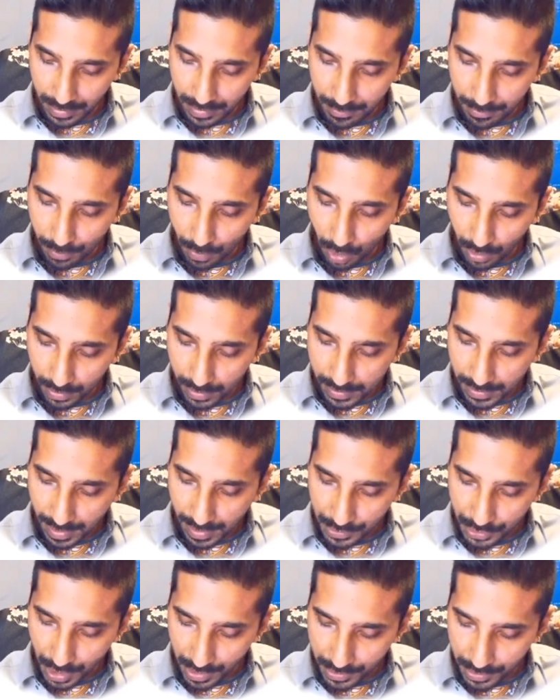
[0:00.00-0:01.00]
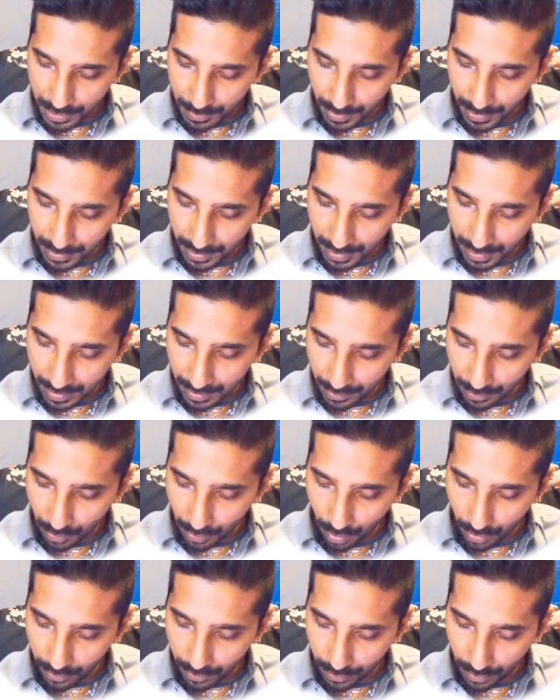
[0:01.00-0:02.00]
Models like ChatGPT,
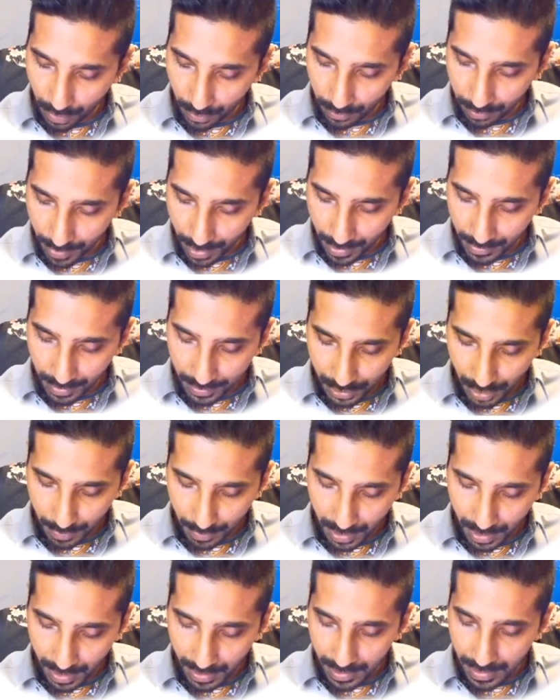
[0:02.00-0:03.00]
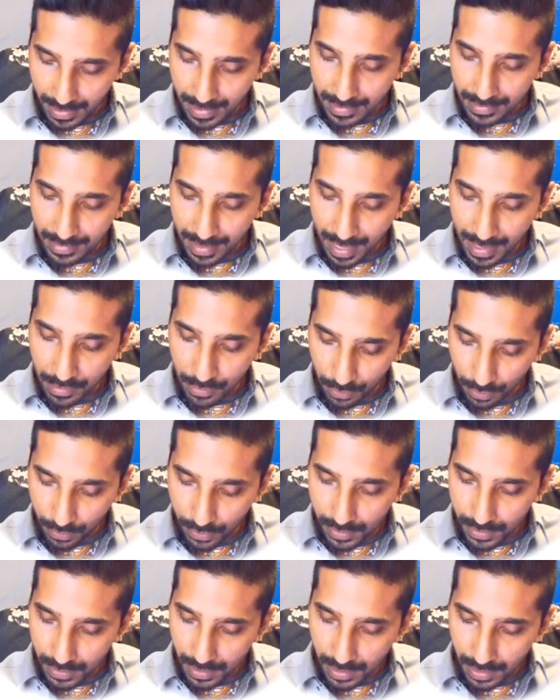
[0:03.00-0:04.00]
Claude, Grok, Meta, Gemini, they
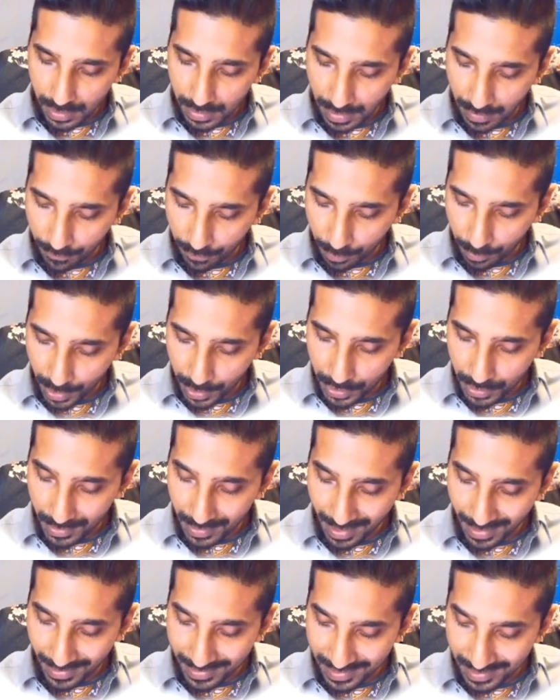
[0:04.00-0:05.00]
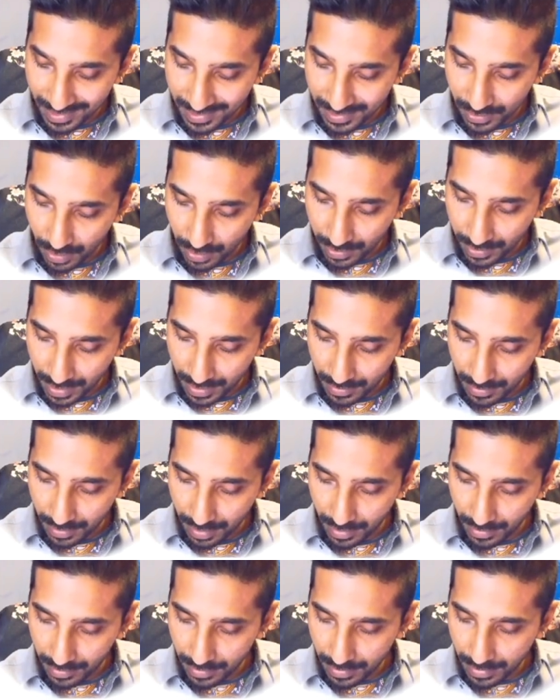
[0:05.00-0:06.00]
use information that exists on the internet.